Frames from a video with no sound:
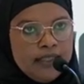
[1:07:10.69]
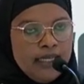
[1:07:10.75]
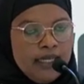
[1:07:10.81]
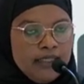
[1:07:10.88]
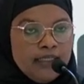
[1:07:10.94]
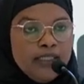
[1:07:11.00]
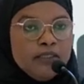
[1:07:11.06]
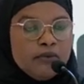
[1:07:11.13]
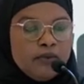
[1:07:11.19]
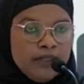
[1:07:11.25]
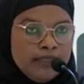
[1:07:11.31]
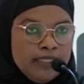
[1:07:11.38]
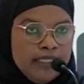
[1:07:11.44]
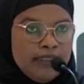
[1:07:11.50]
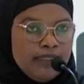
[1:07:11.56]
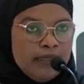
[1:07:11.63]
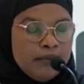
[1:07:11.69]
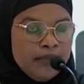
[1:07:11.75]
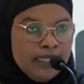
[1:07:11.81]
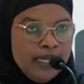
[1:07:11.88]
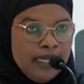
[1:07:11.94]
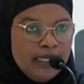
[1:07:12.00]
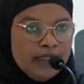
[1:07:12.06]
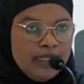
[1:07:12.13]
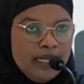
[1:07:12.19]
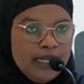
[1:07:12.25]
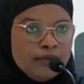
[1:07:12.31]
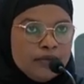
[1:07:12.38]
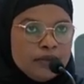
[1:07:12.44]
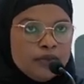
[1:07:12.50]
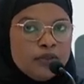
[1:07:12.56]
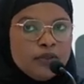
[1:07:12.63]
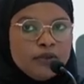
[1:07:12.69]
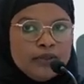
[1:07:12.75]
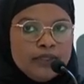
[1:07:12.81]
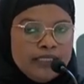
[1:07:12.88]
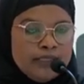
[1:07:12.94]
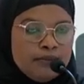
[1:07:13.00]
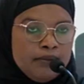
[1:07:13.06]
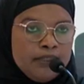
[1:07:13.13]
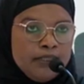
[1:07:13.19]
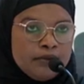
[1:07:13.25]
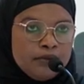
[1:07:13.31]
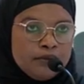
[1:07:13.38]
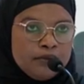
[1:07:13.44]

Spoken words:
And it was in Ramadan. I was also desperate